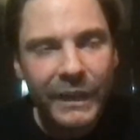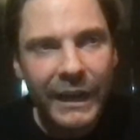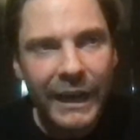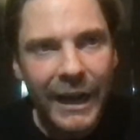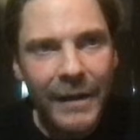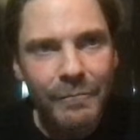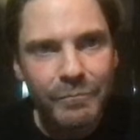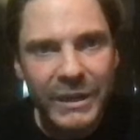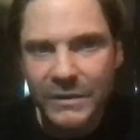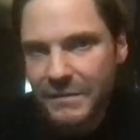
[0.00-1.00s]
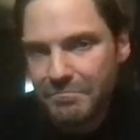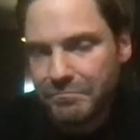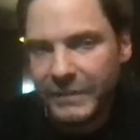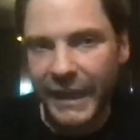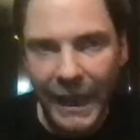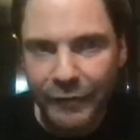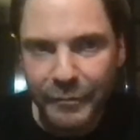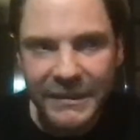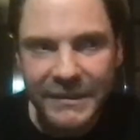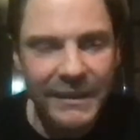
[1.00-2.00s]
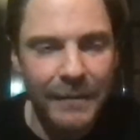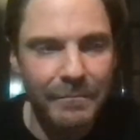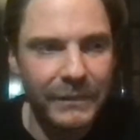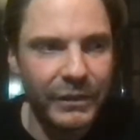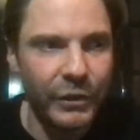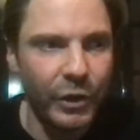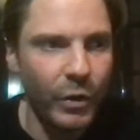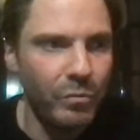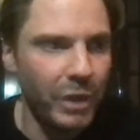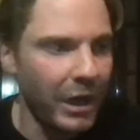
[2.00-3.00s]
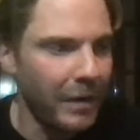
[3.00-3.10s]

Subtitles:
because there have been some, you know,